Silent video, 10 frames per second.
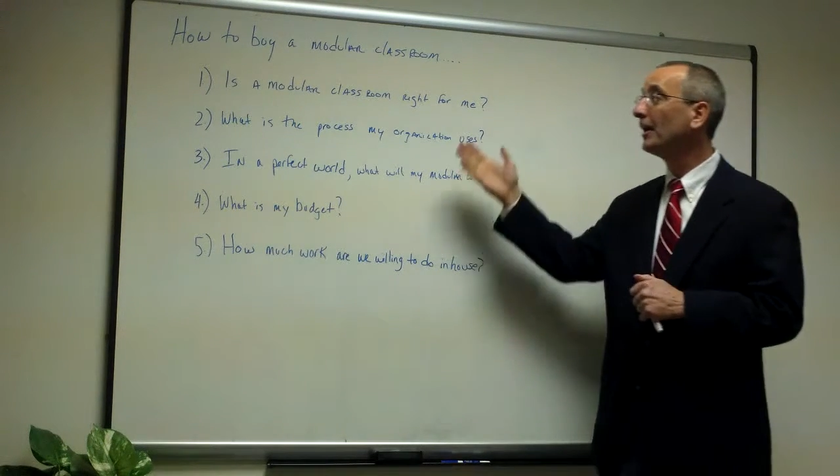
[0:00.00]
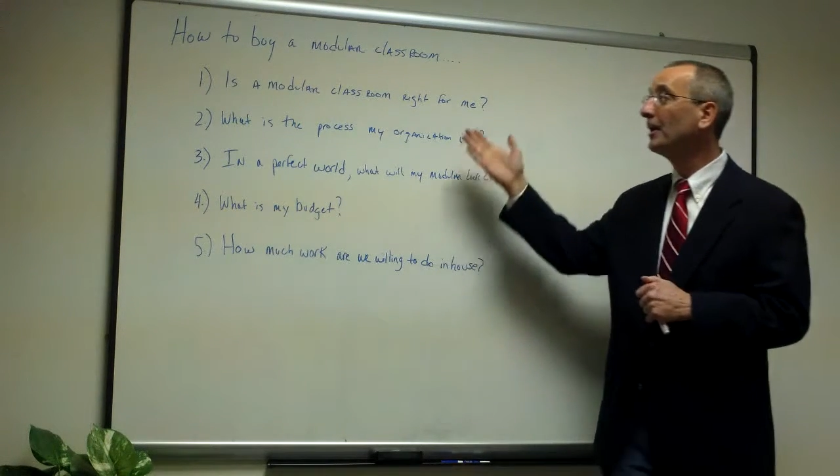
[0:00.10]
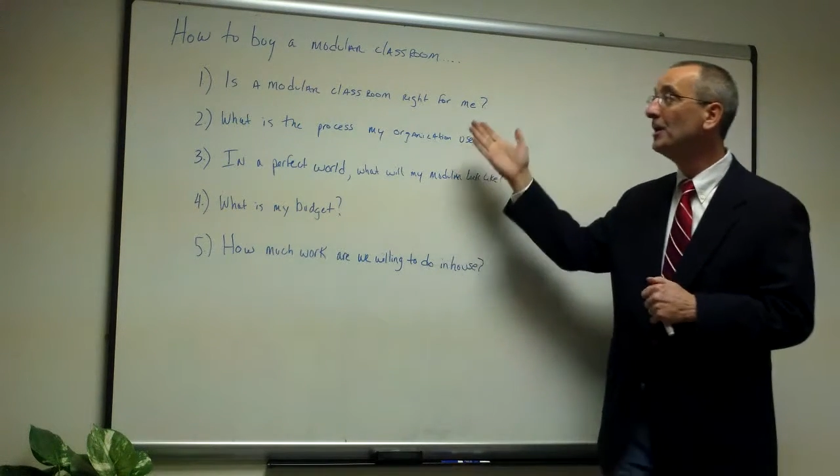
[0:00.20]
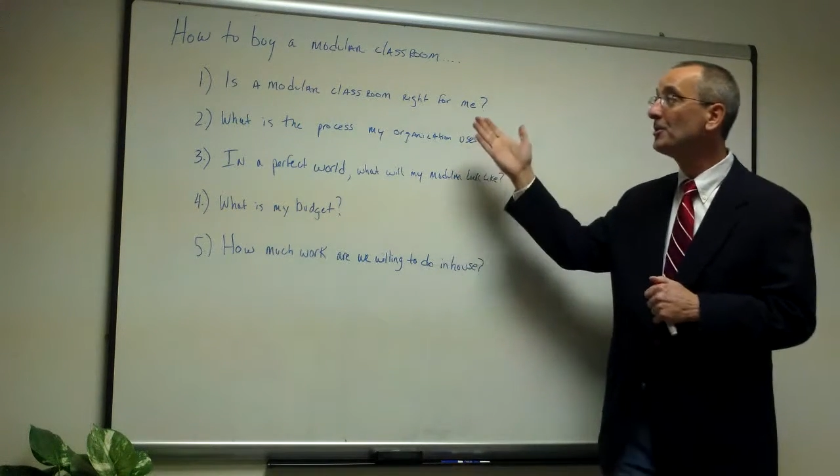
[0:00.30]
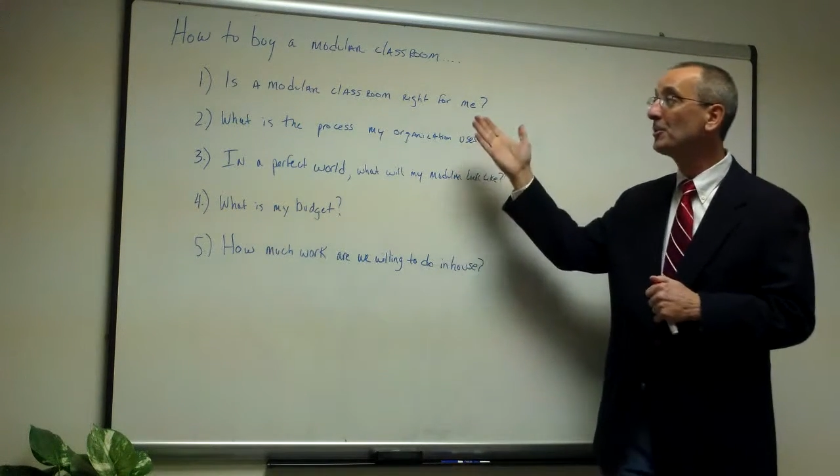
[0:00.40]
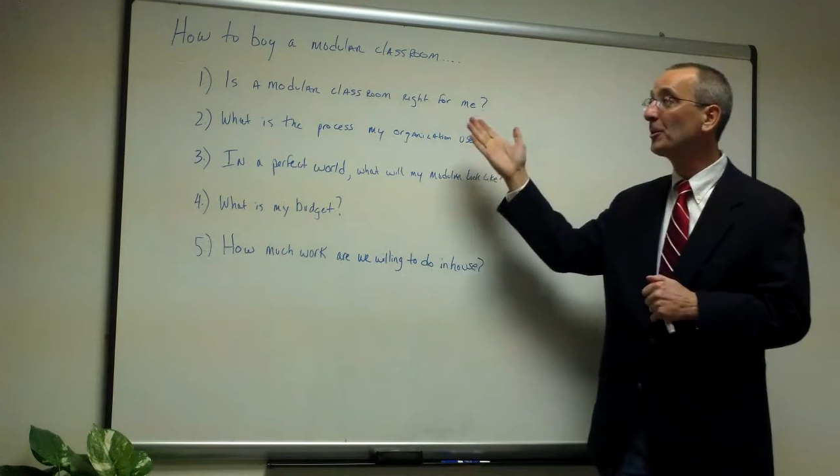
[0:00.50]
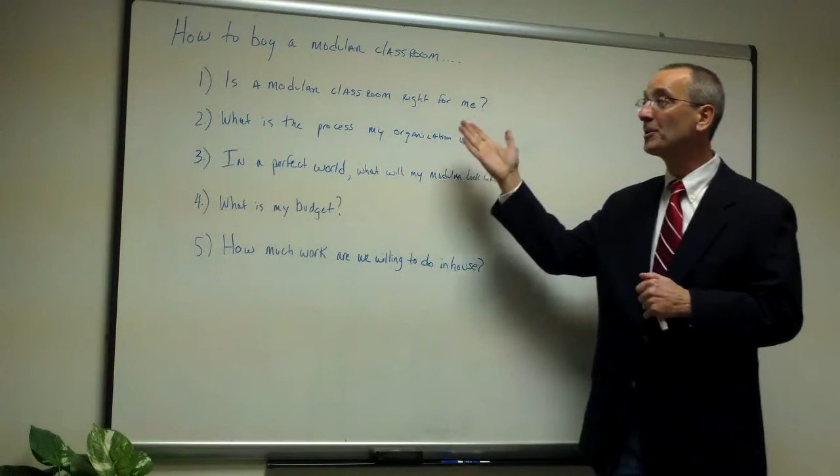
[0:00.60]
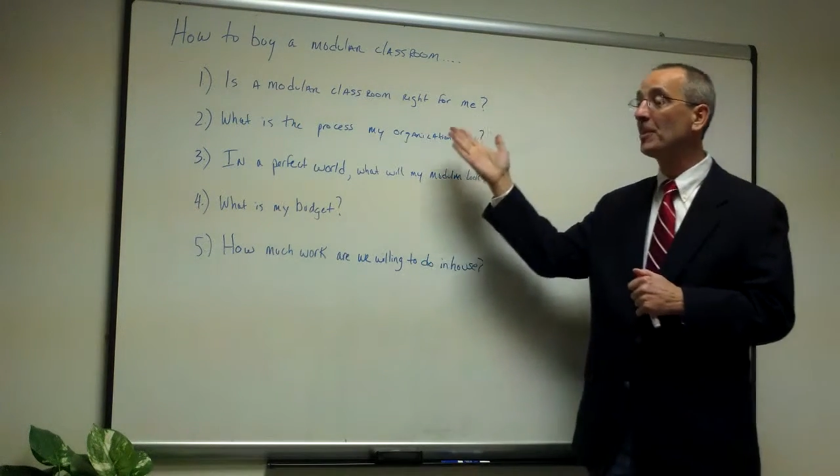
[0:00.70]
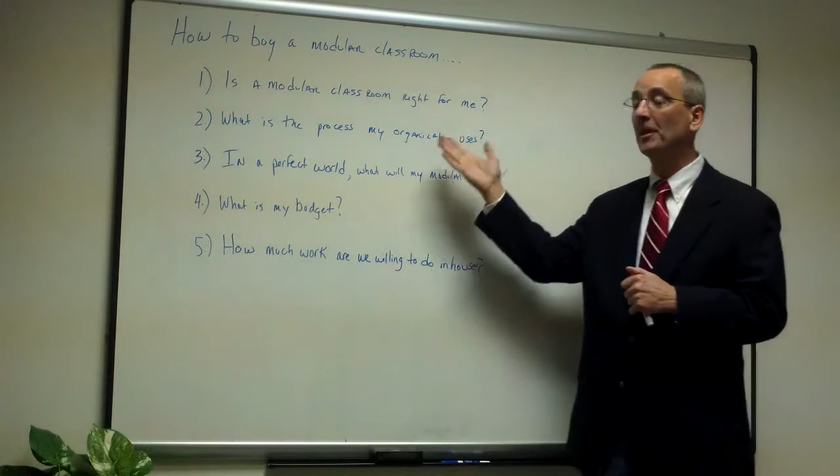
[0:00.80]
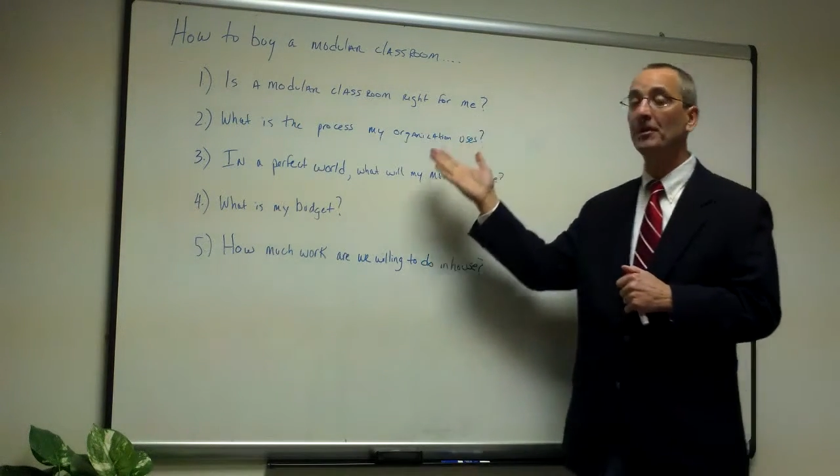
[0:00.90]
each
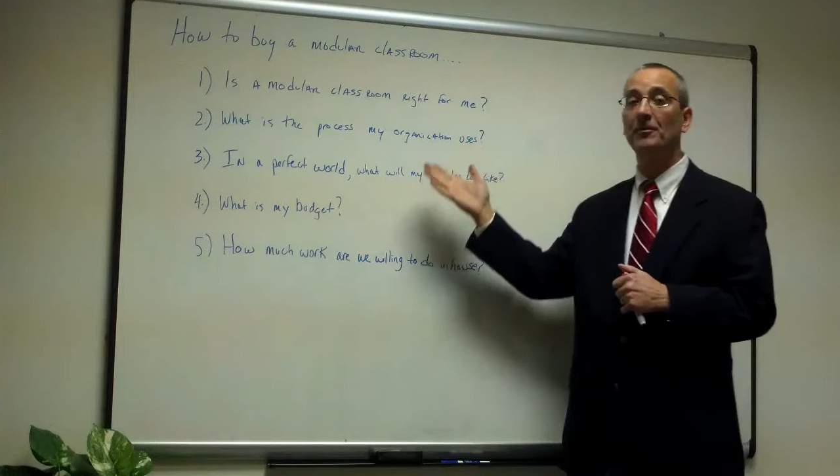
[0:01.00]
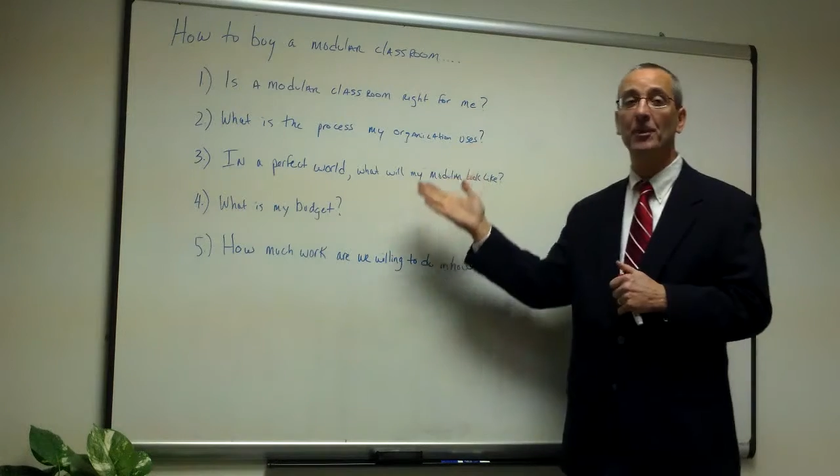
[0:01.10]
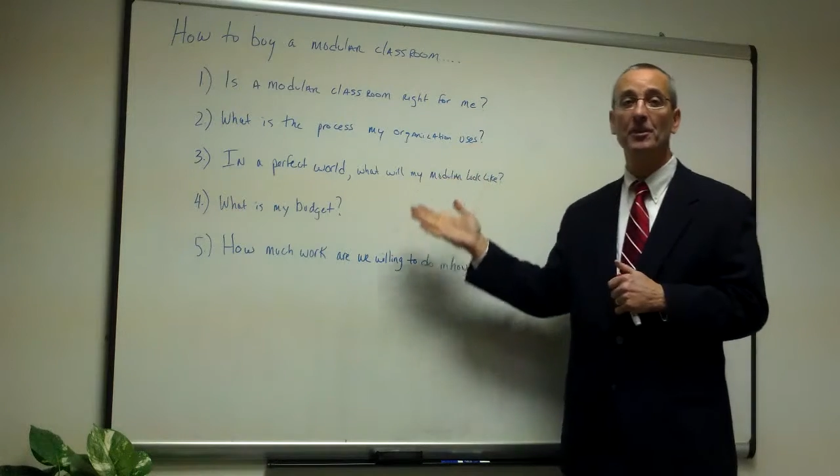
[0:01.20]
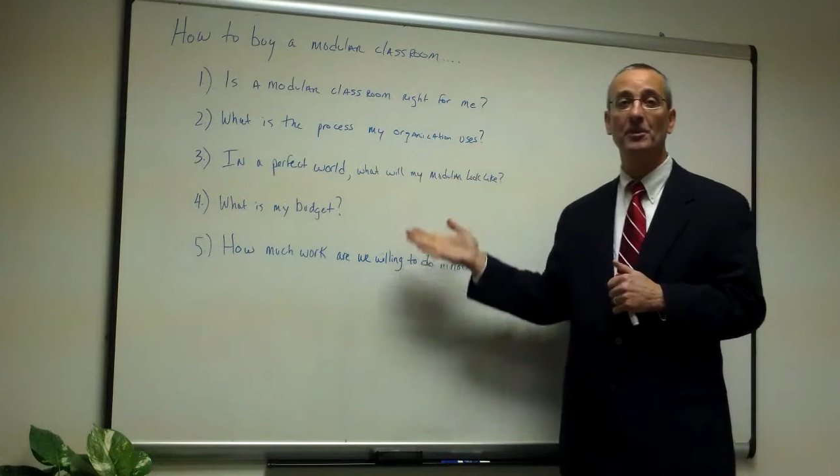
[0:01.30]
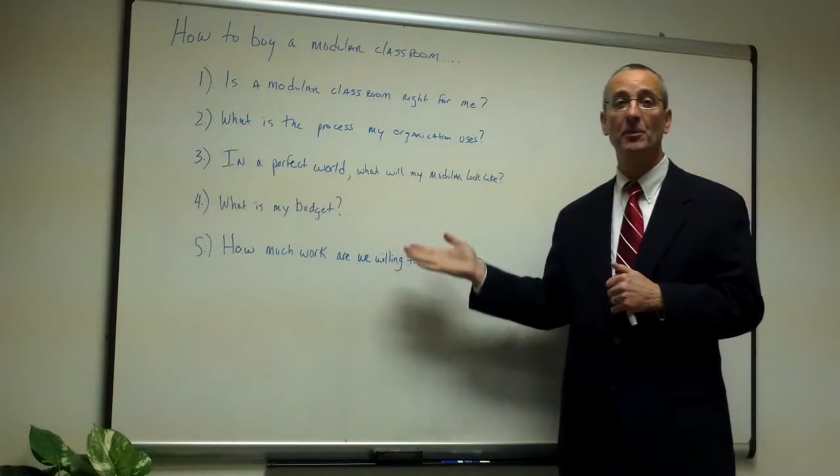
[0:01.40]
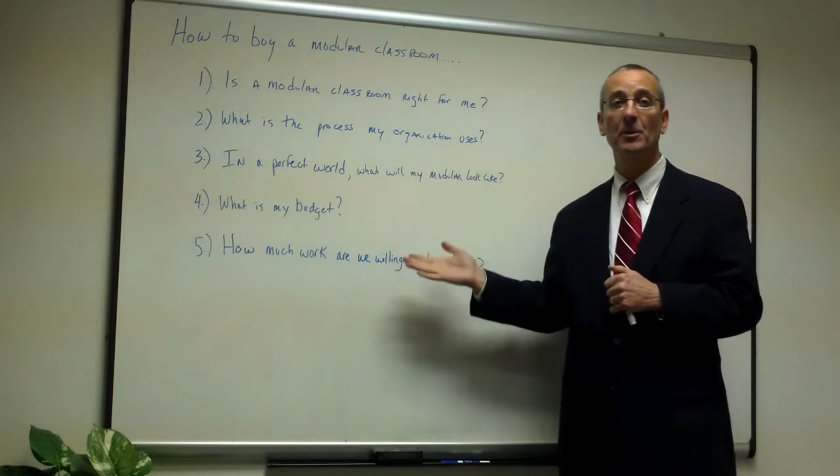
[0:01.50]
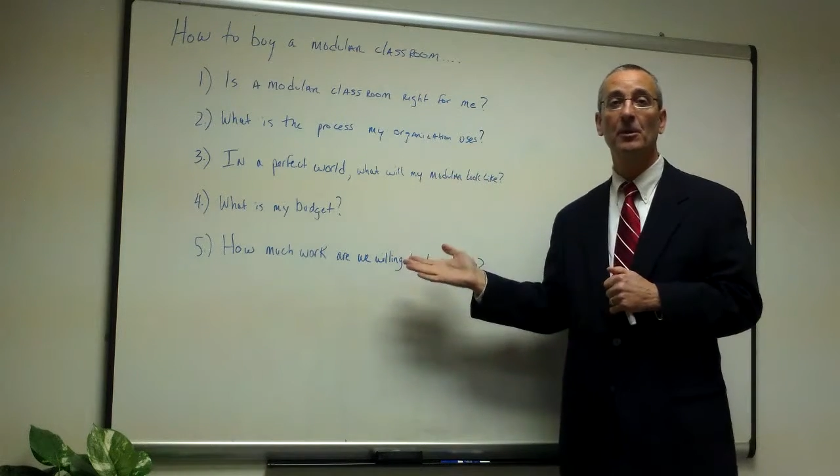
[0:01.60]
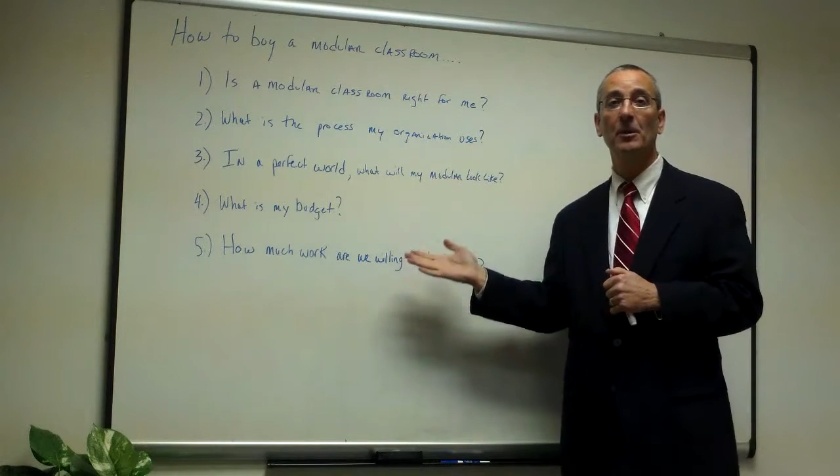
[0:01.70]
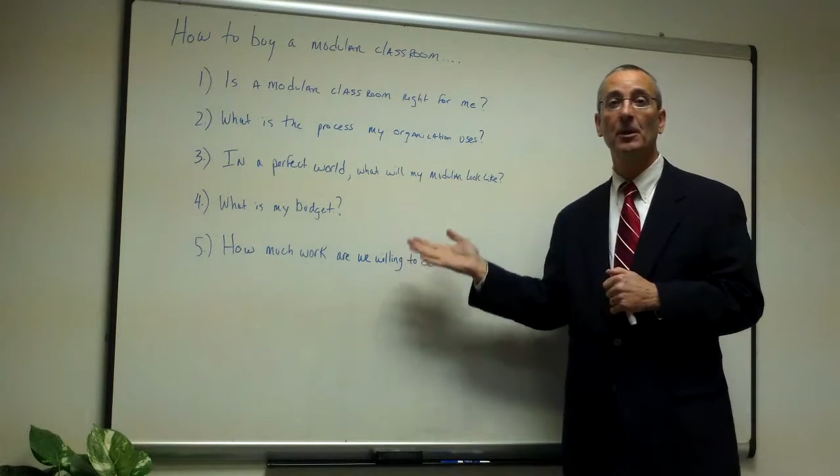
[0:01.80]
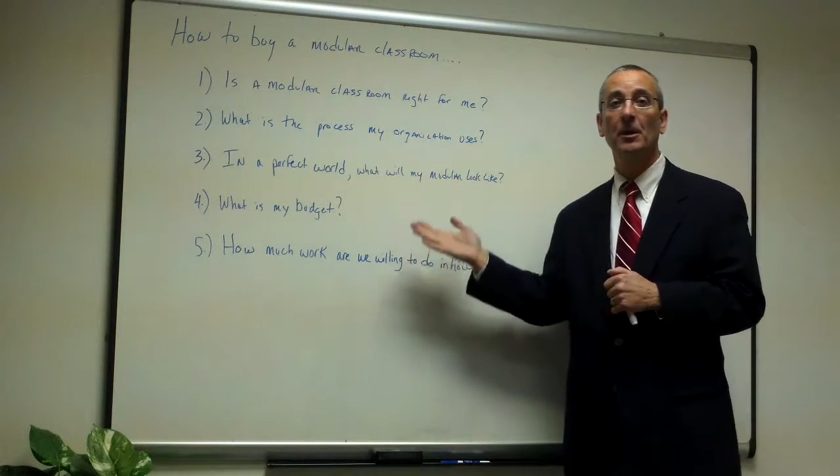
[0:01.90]
prospective customer